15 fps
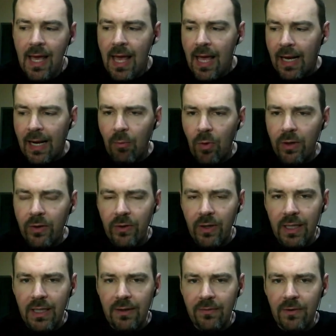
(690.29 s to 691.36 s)
And I'm
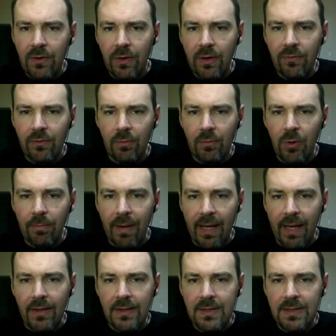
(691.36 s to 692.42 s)
wondering if going for a more
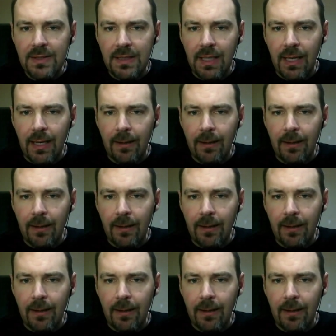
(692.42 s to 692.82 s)
balanced